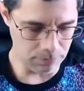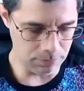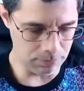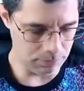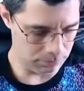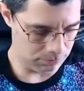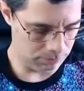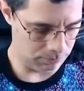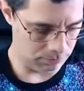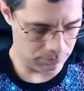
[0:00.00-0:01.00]

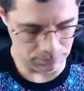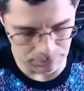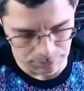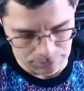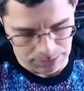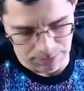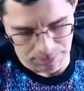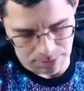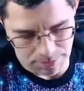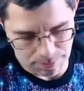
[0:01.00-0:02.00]

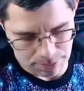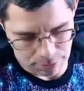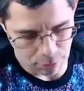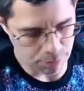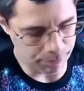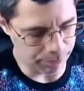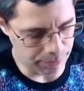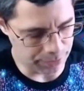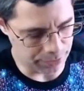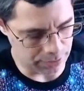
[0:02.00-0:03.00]
Mm, better open
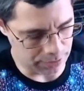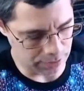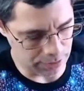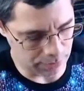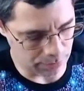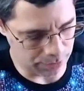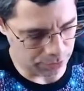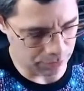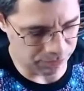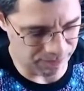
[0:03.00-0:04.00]
from this than The other one's
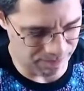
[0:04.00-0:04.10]
so